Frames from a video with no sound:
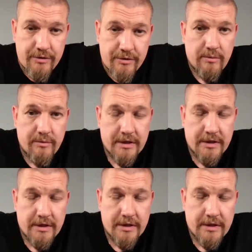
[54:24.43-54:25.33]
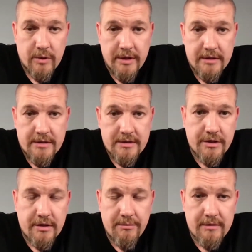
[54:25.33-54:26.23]
So that's why English,
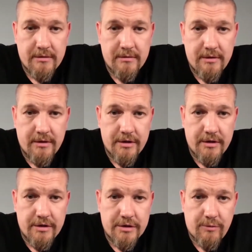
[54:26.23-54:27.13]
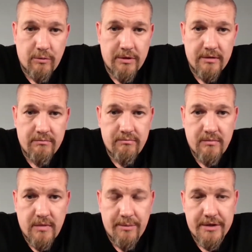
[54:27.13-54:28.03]
and I mean, English is probably
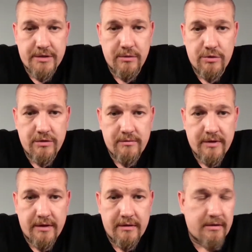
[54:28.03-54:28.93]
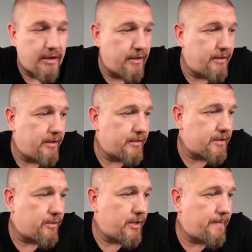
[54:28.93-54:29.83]
a better solution than anything else
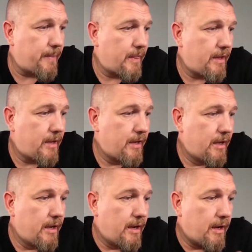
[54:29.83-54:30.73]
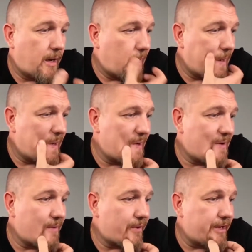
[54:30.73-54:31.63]
out there.
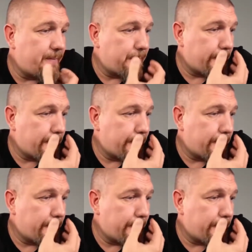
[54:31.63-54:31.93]
All right.